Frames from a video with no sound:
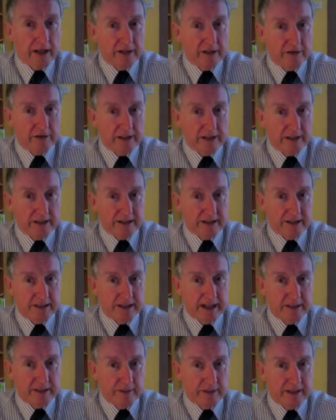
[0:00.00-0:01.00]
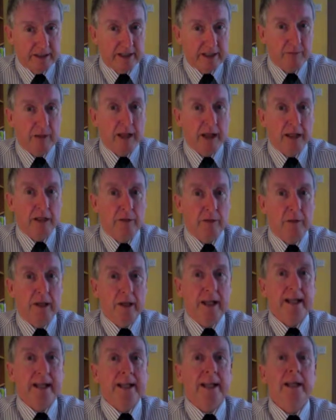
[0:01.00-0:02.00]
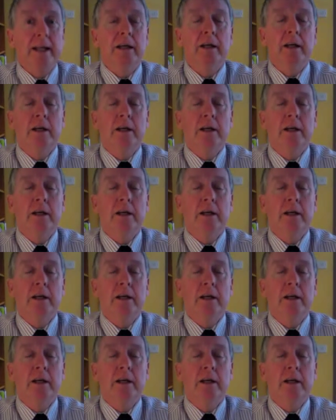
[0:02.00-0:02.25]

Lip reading: addresses and I will email you a link